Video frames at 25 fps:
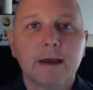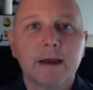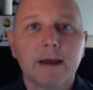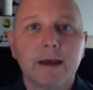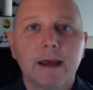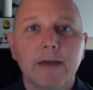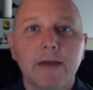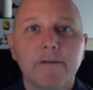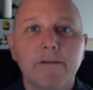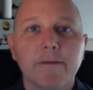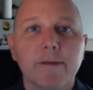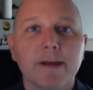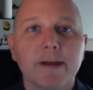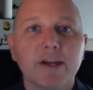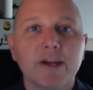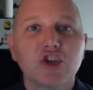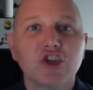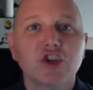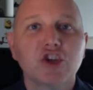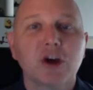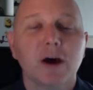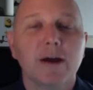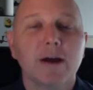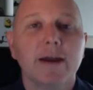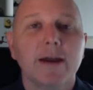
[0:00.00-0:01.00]
Hey everybody,
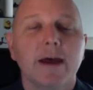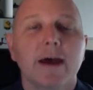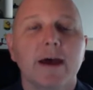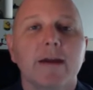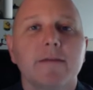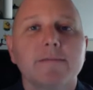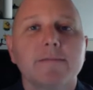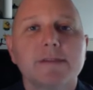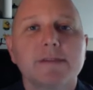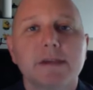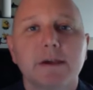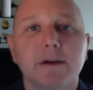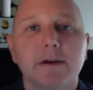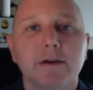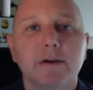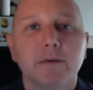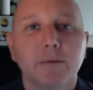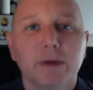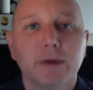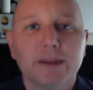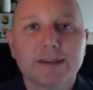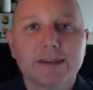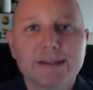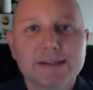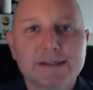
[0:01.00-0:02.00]
Sean Adams here
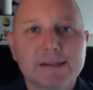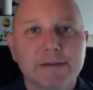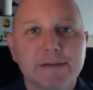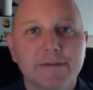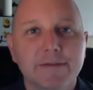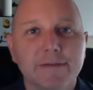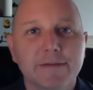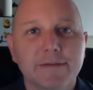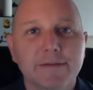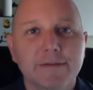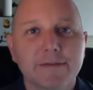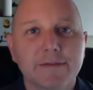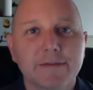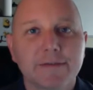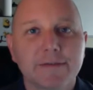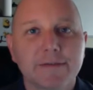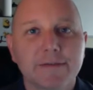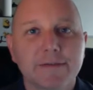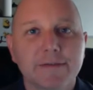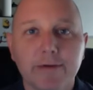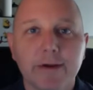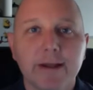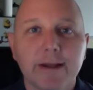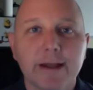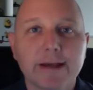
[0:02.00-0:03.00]
with Disinfect Water, and I
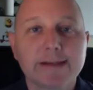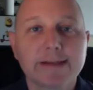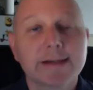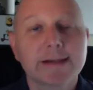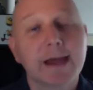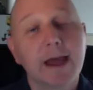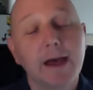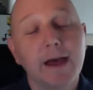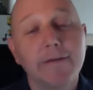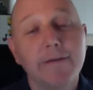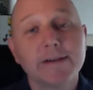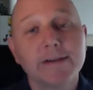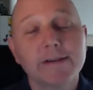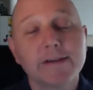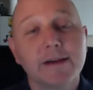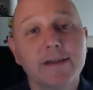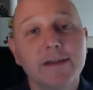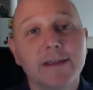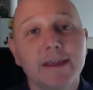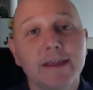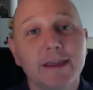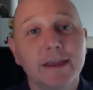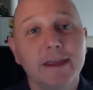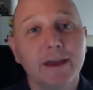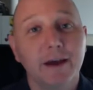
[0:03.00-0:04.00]
realized I haven't done
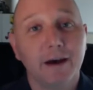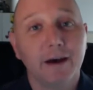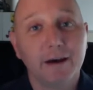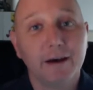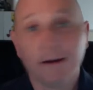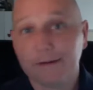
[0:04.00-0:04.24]
the